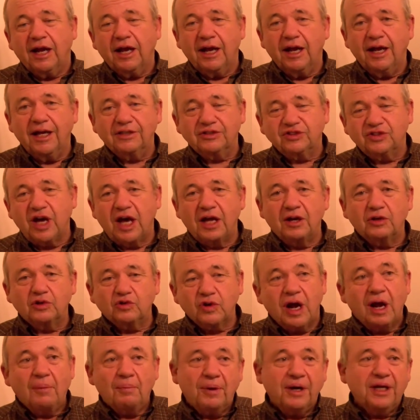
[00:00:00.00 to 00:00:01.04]
as Donald
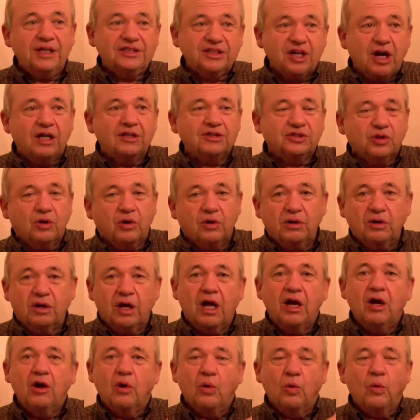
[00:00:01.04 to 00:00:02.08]
Trump, but he's also
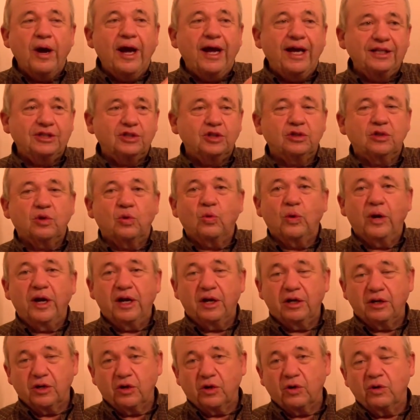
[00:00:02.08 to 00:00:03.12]
way to the
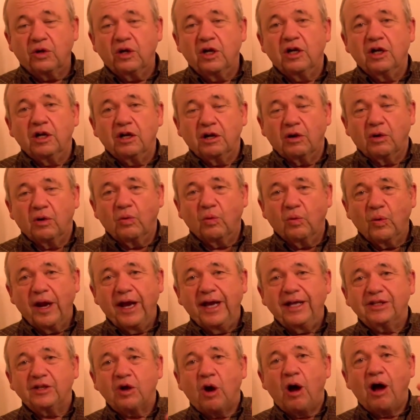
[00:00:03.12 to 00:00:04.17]
weird, or
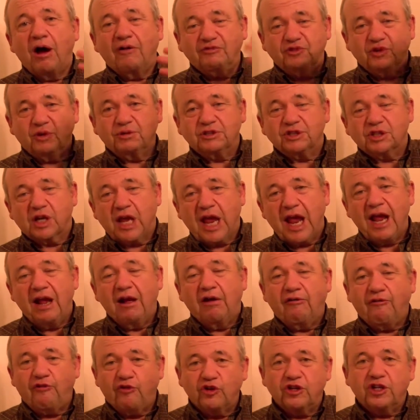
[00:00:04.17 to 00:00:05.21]
way off the scale for